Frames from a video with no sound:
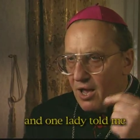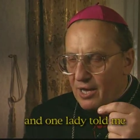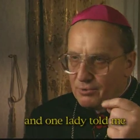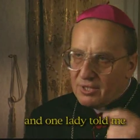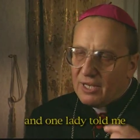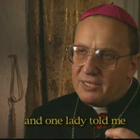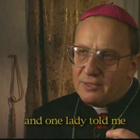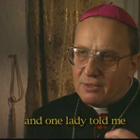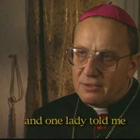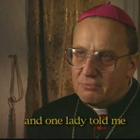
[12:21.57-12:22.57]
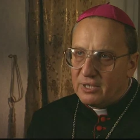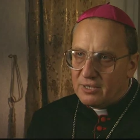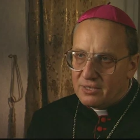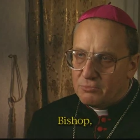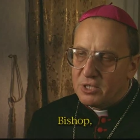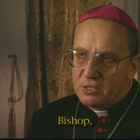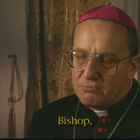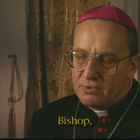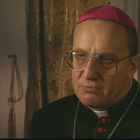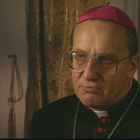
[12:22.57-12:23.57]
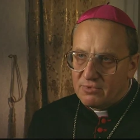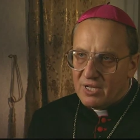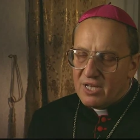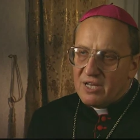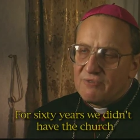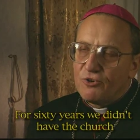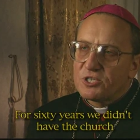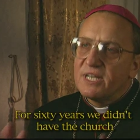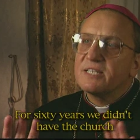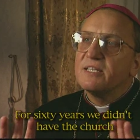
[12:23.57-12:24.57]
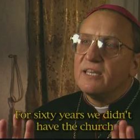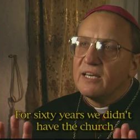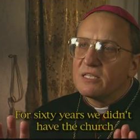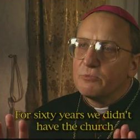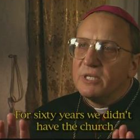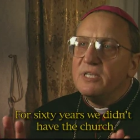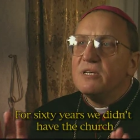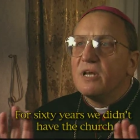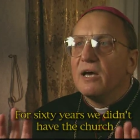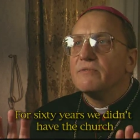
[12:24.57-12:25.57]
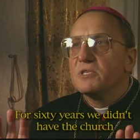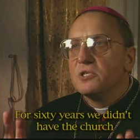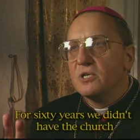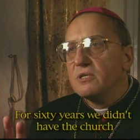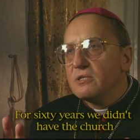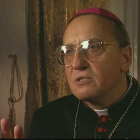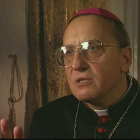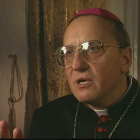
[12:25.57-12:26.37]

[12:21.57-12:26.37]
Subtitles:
And one lady told me, "Bishop, for 60 years we didn't have the church.